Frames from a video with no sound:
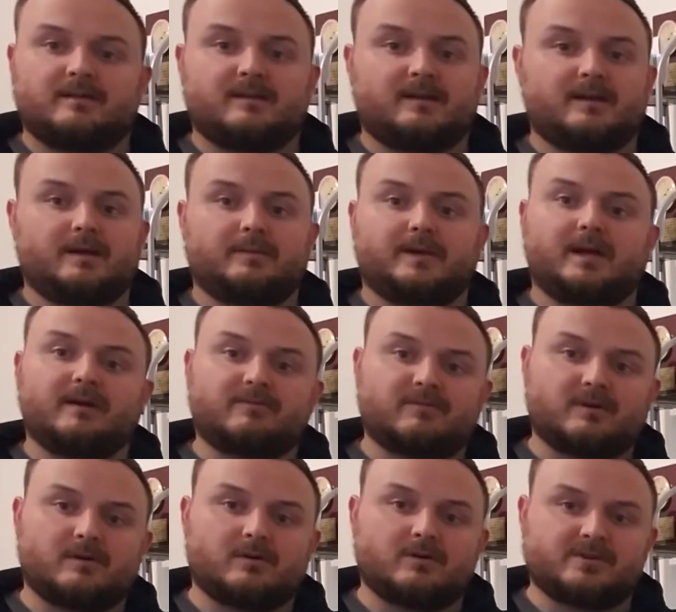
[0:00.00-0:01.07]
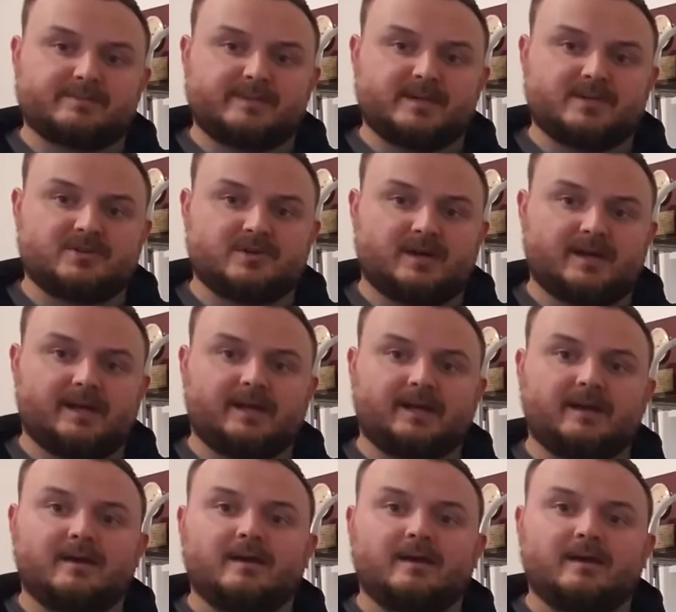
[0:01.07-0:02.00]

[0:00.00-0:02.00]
dynamic effort or speed training